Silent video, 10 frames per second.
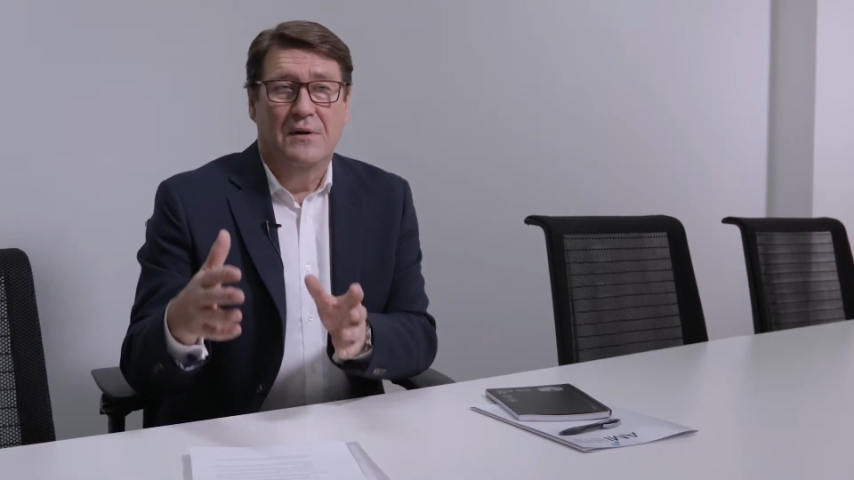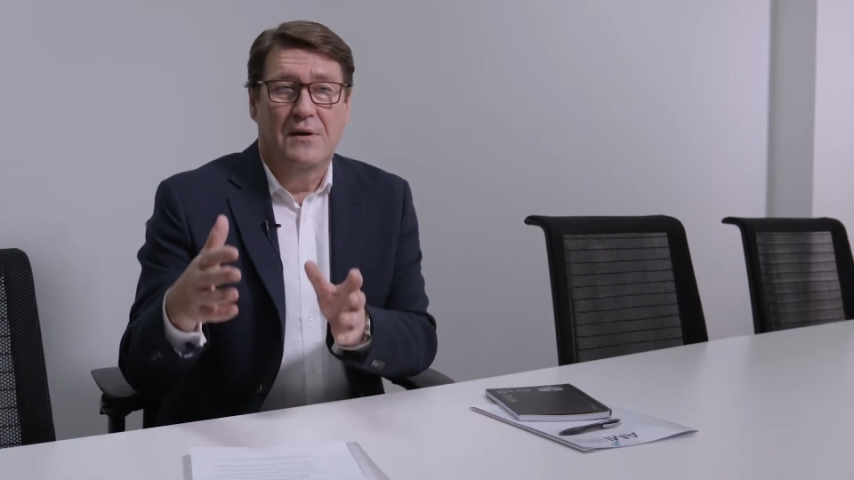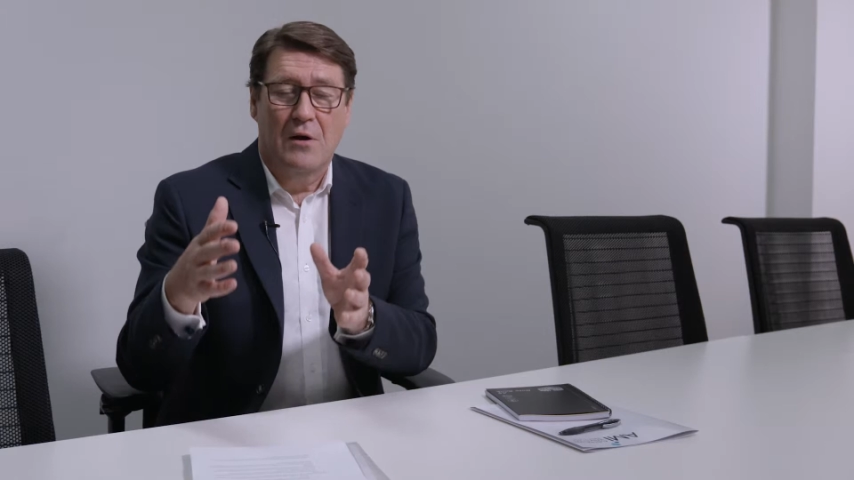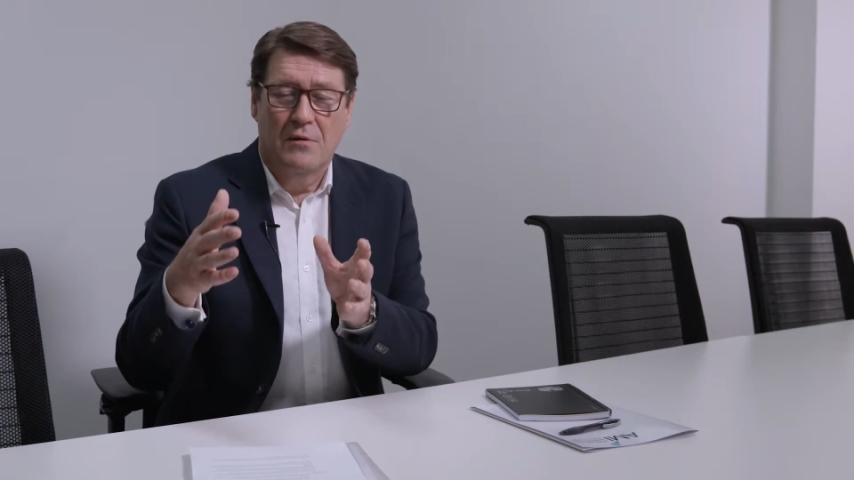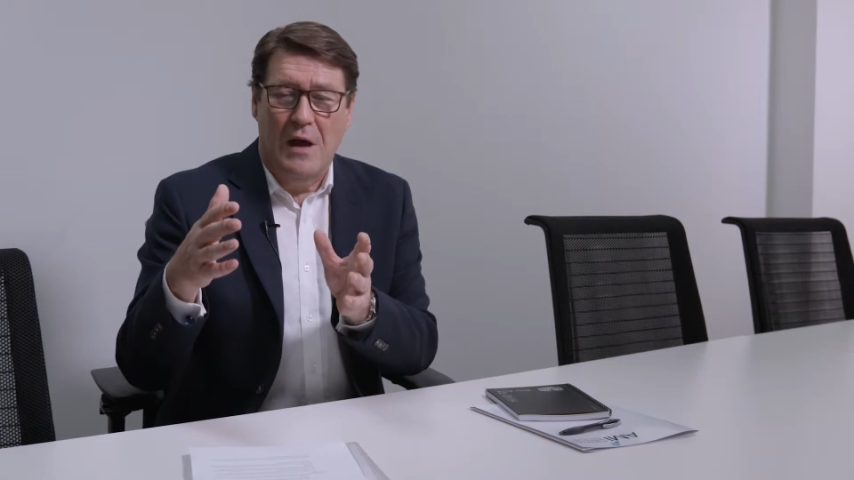you
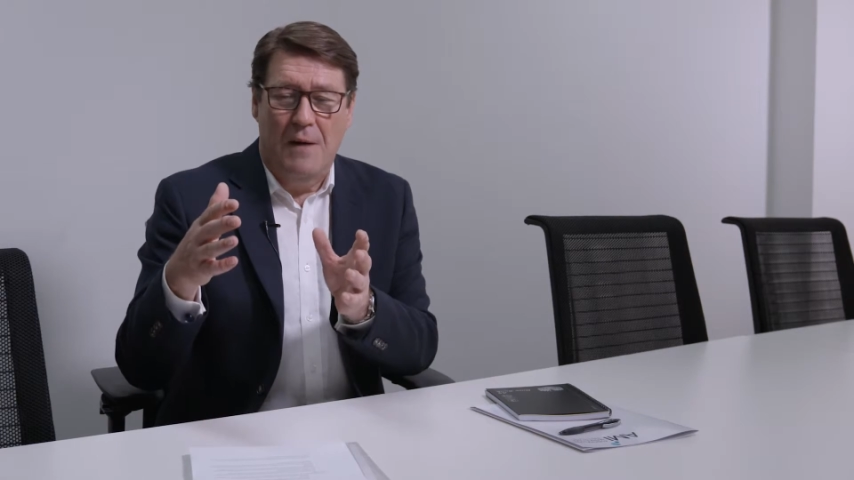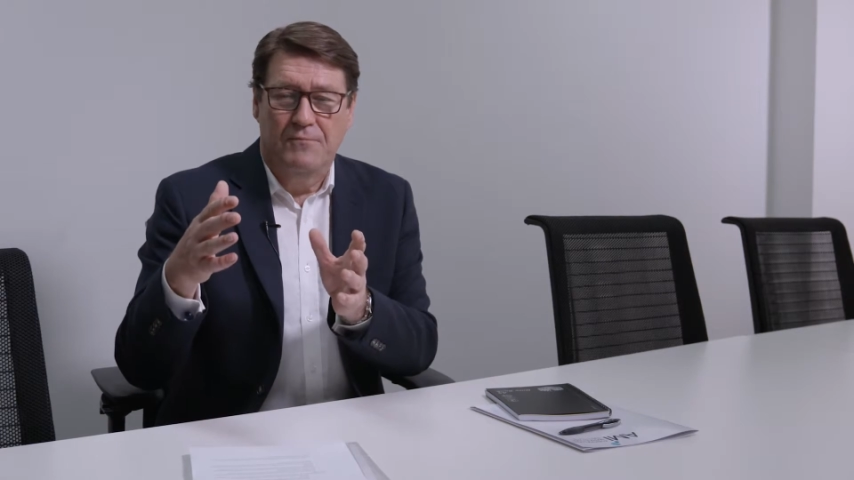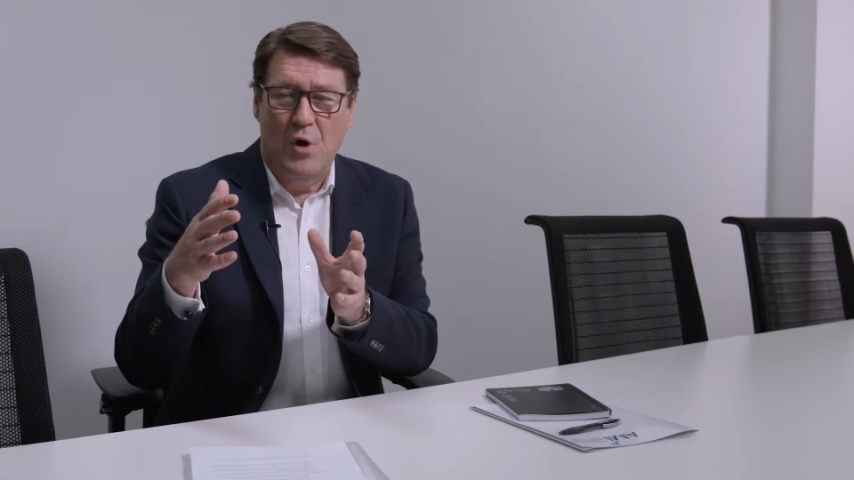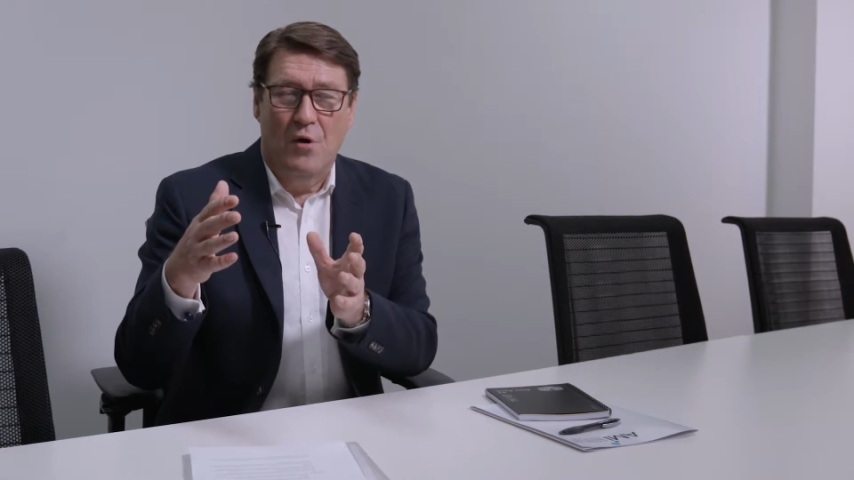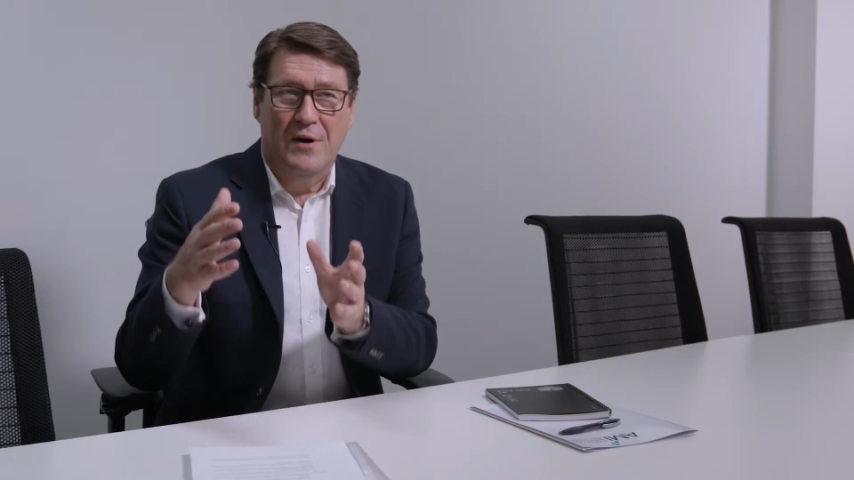know,
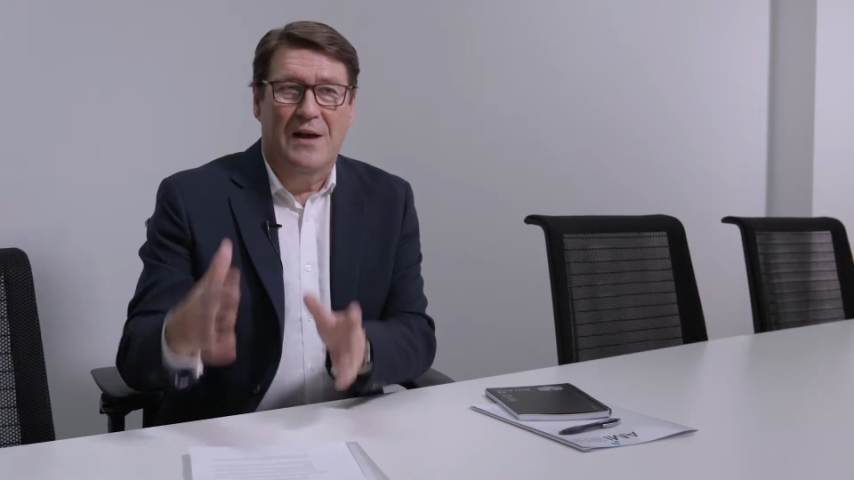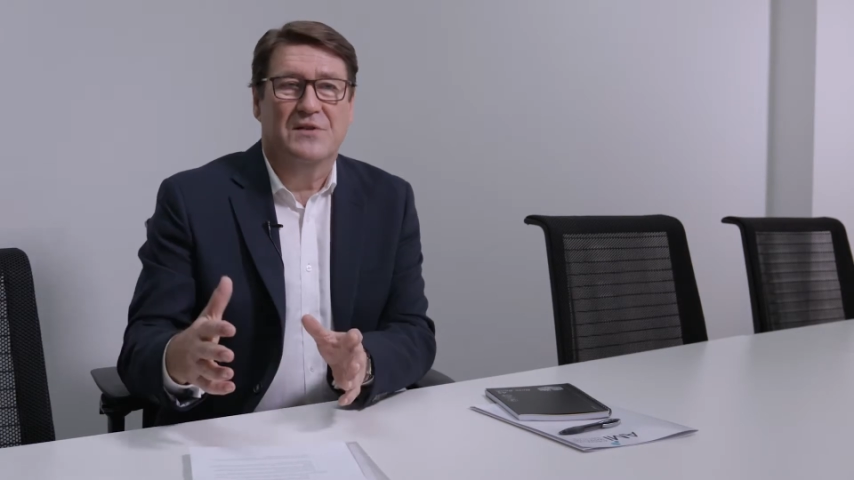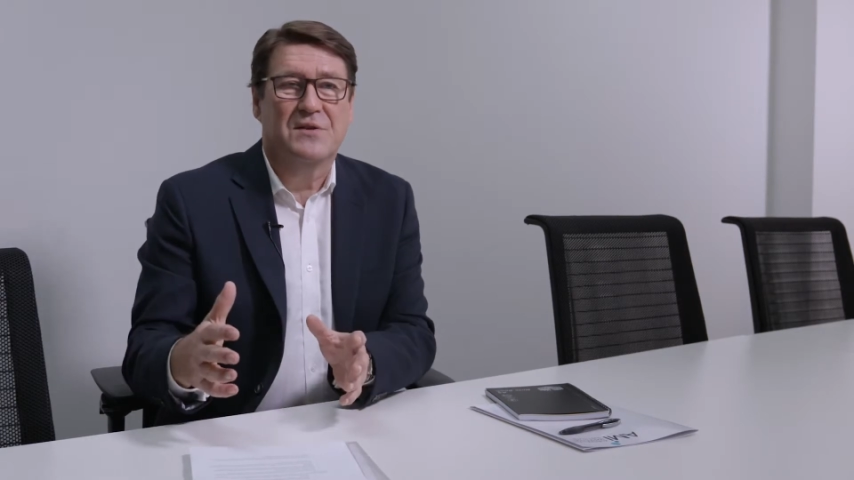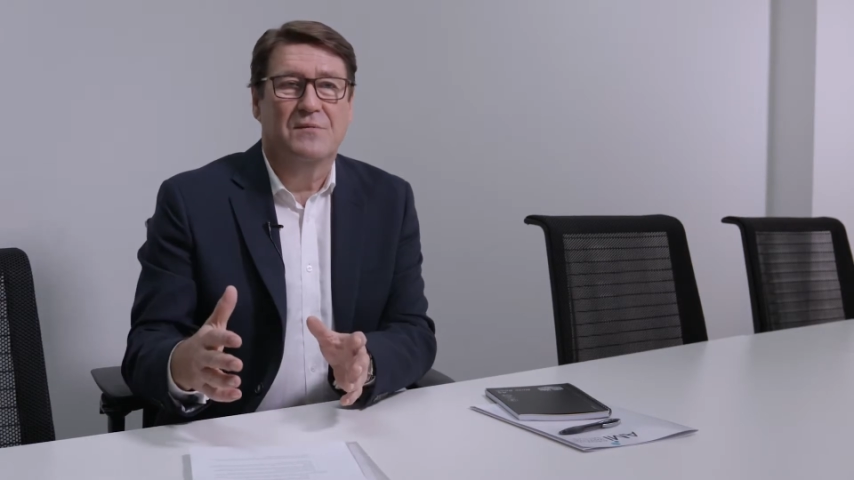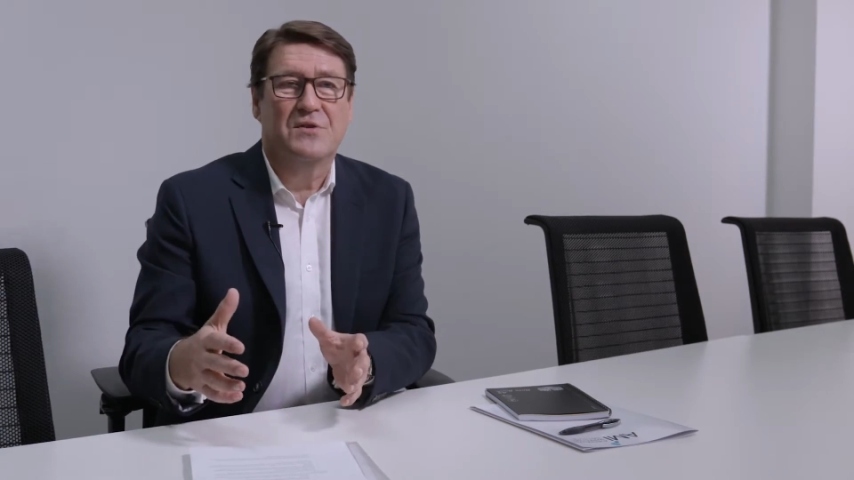on
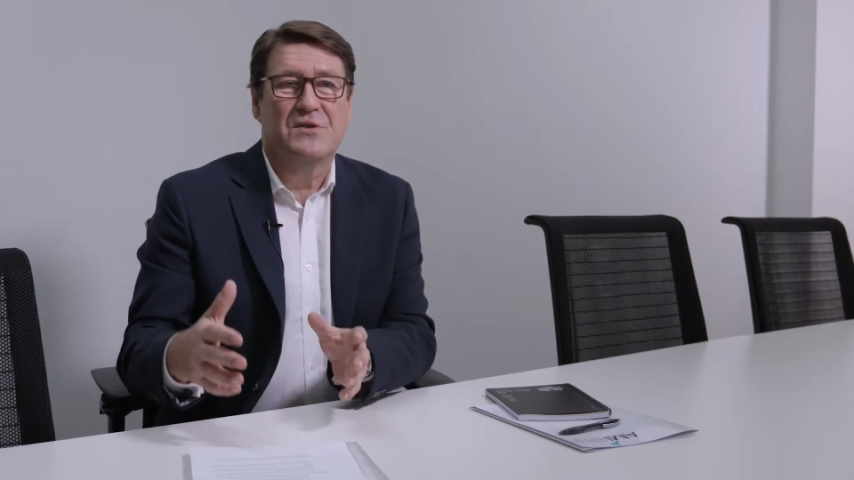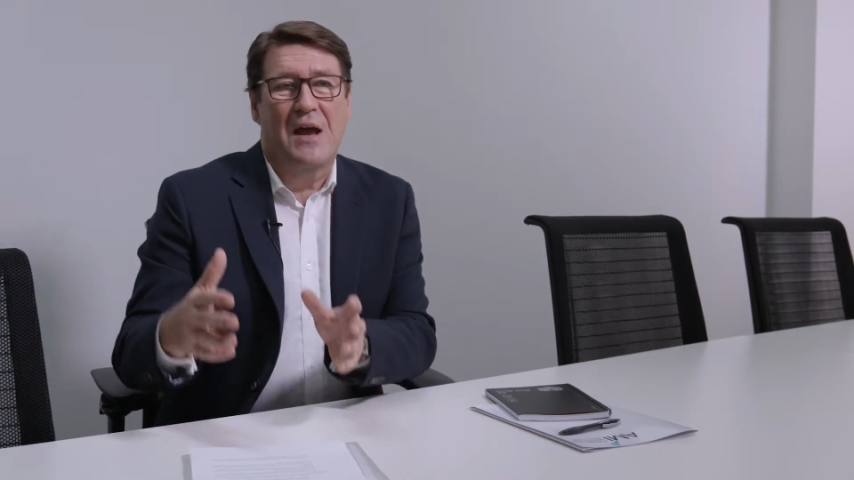customers